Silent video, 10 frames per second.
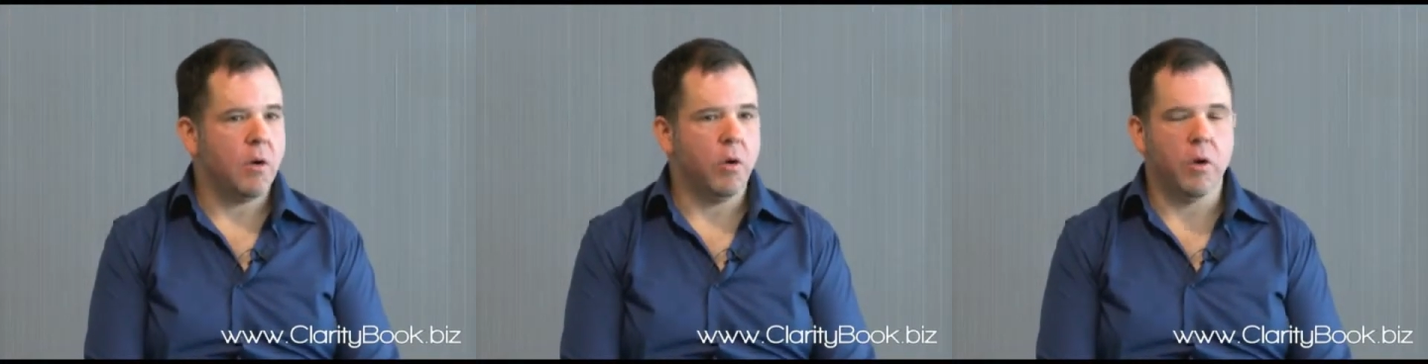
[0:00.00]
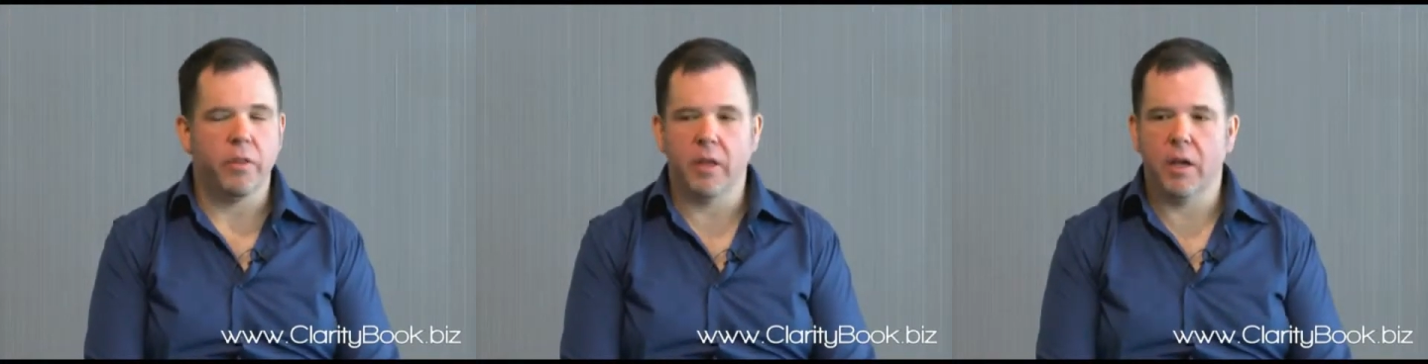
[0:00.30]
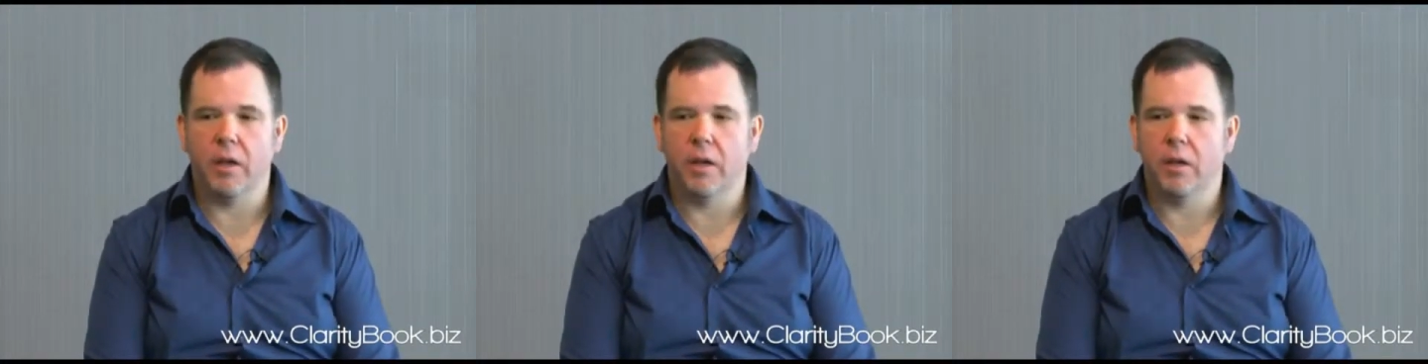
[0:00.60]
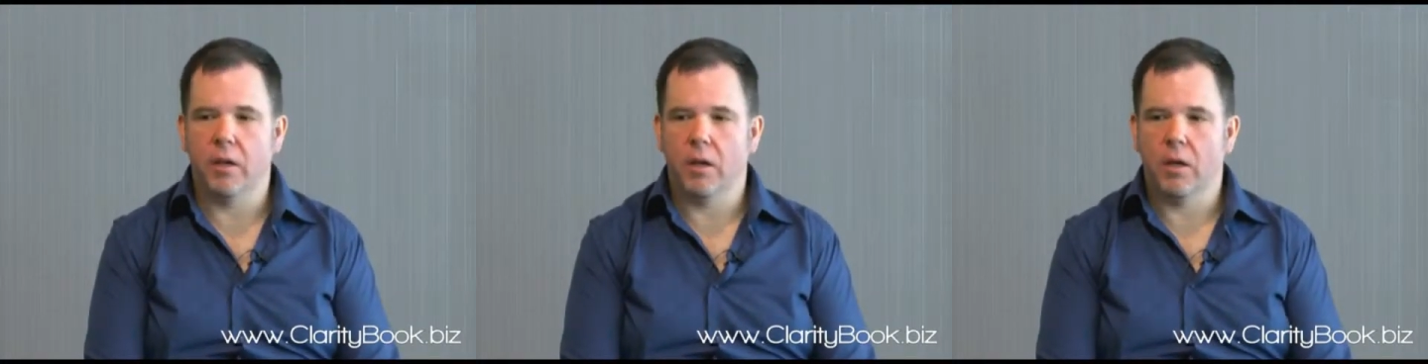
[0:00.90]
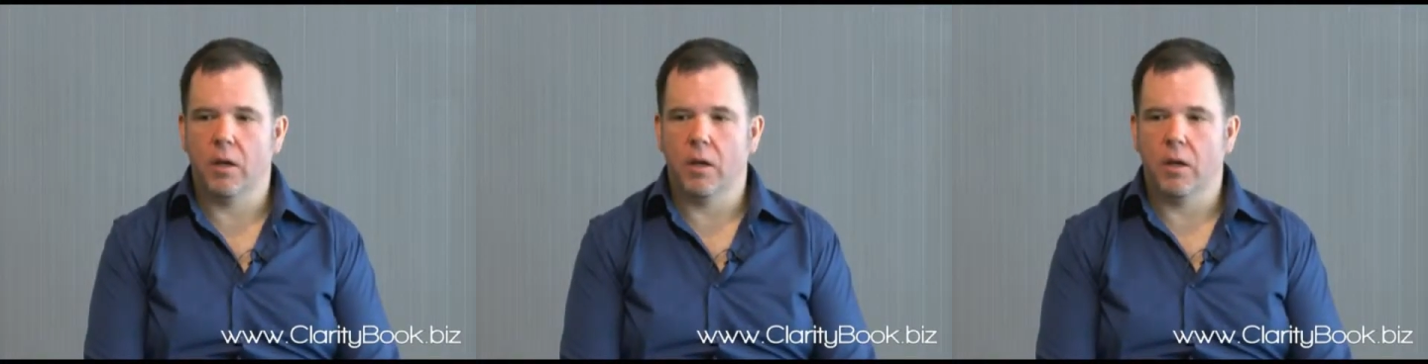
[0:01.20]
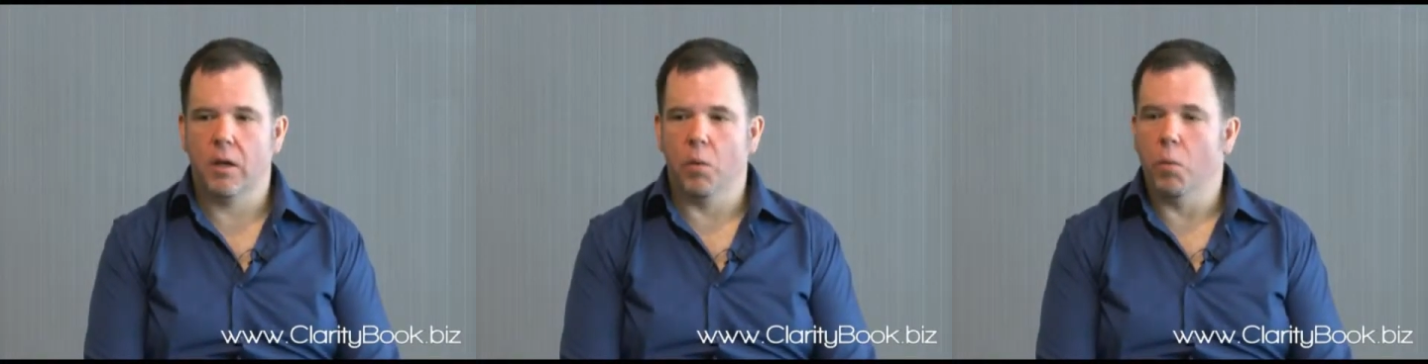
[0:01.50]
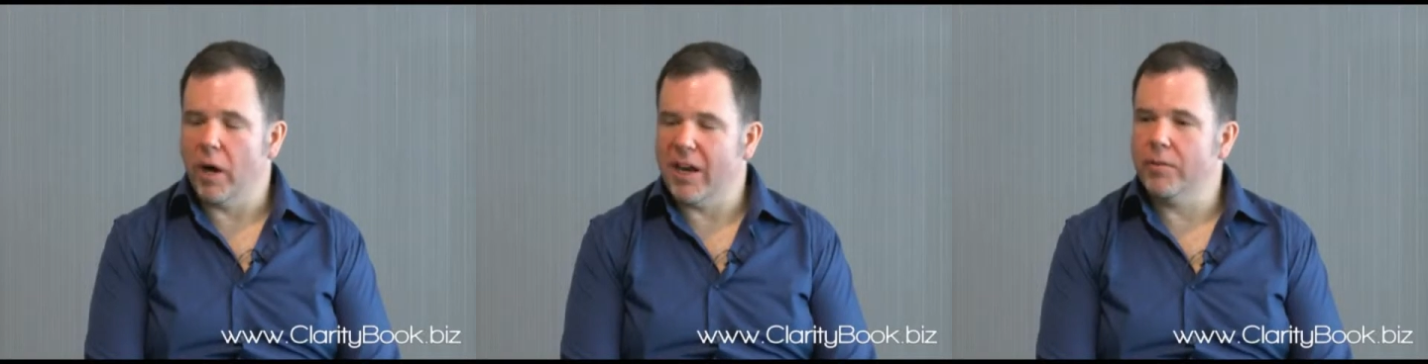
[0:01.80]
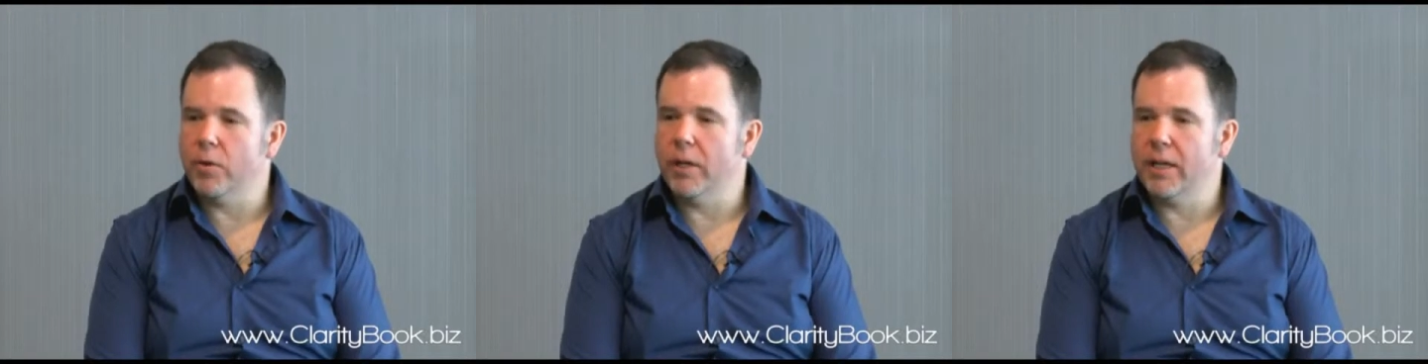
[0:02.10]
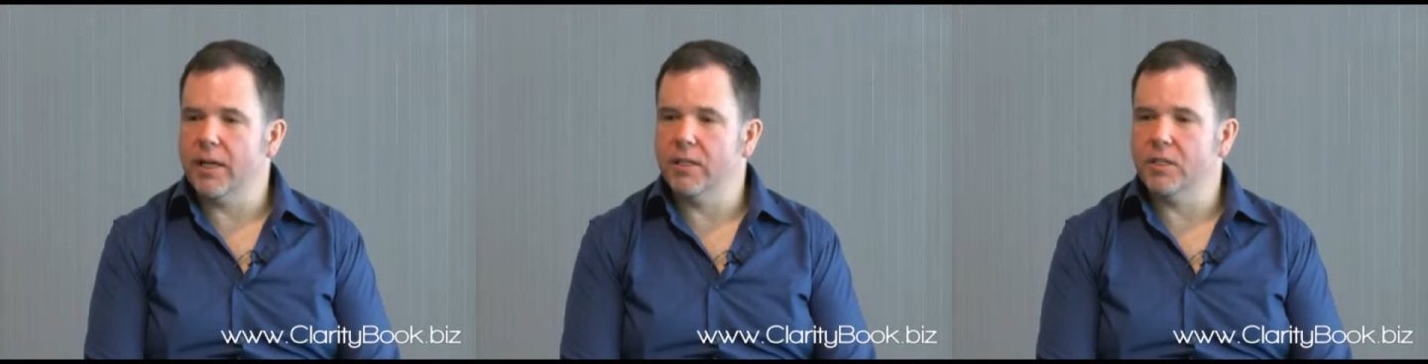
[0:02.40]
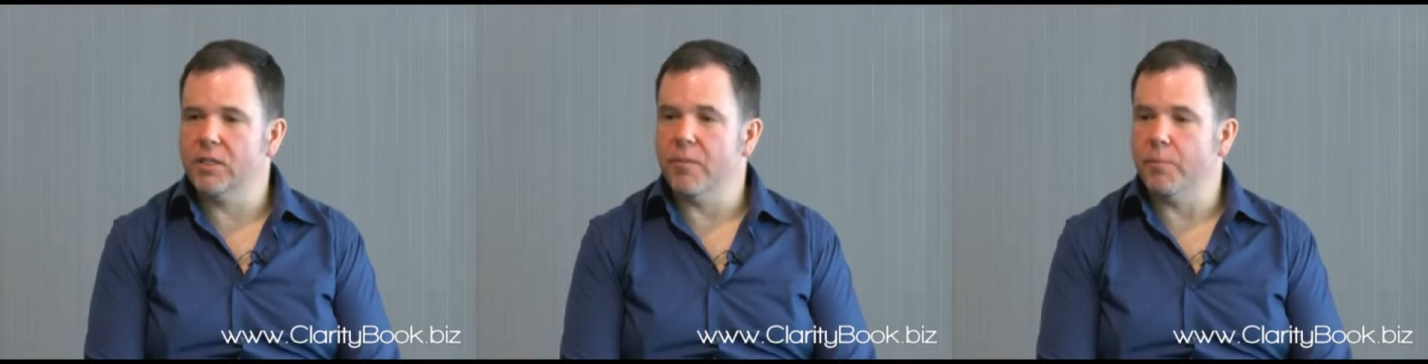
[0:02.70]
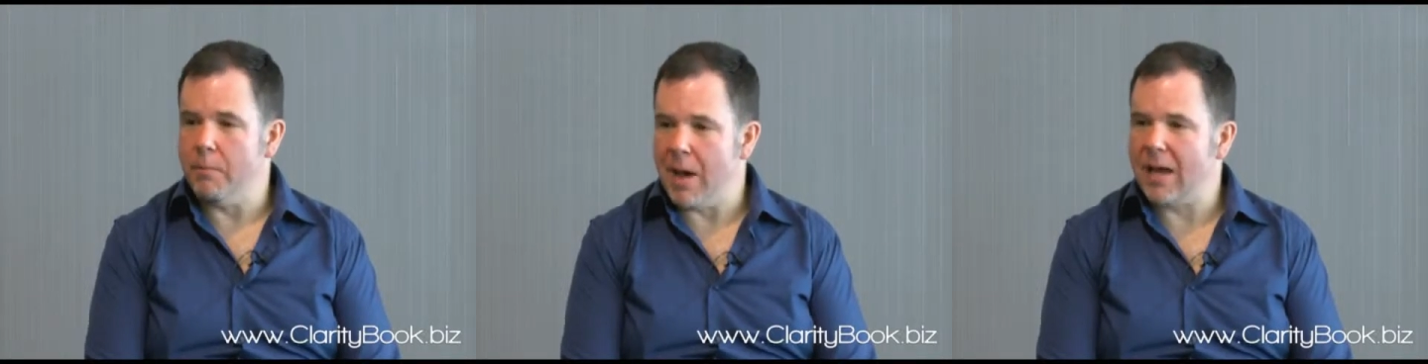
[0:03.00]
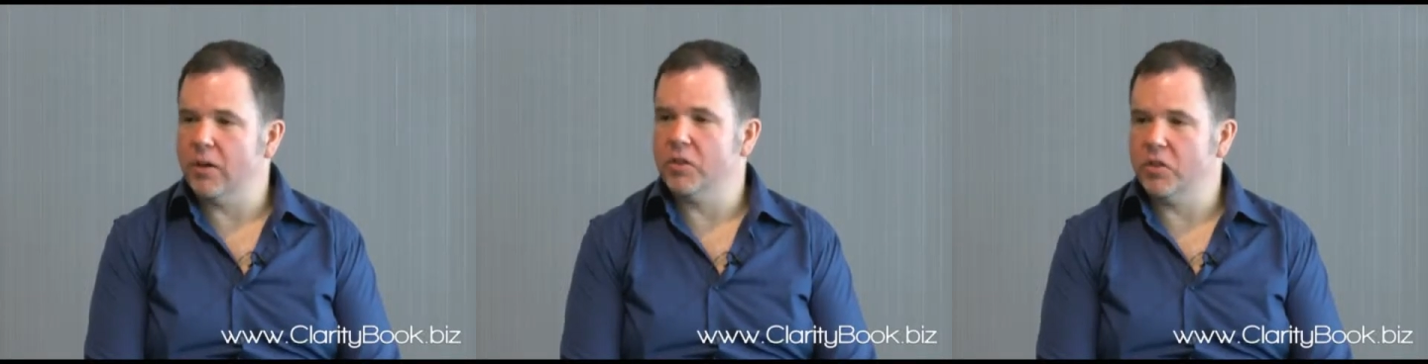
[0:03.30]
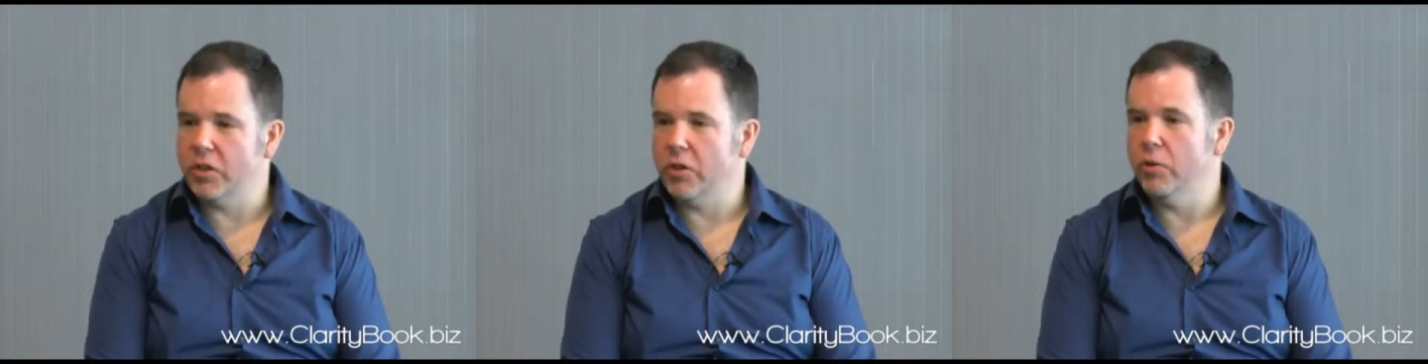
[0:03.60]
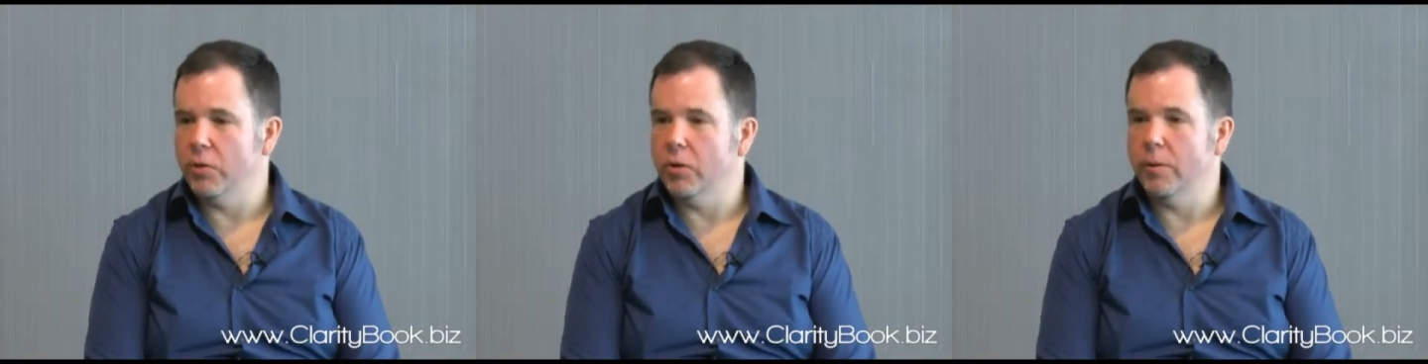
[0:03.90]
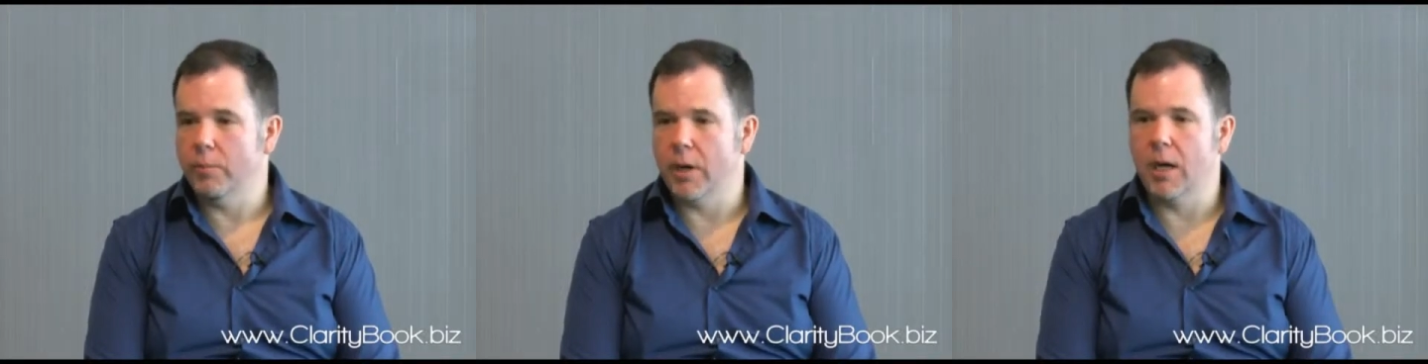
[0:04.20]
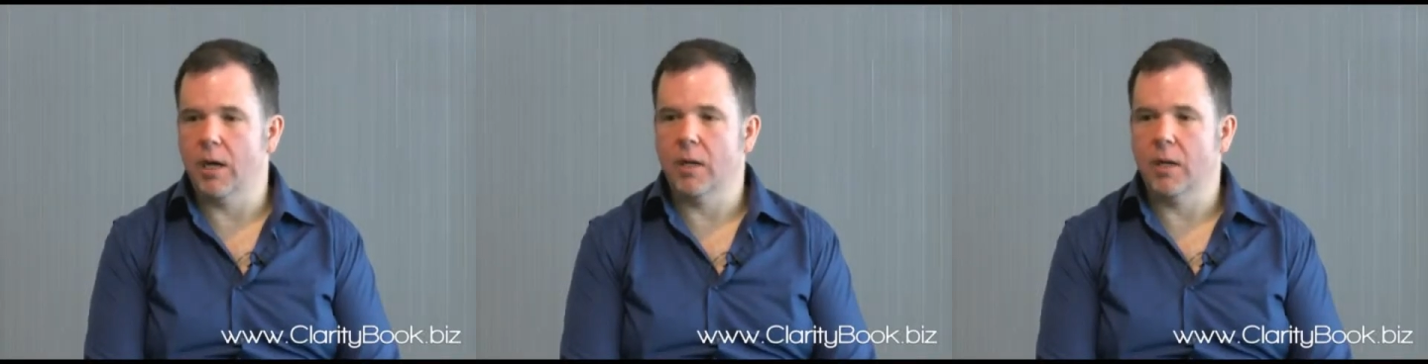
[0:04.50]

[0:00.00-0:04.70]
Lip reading: or the whatever it is that matters to you bug,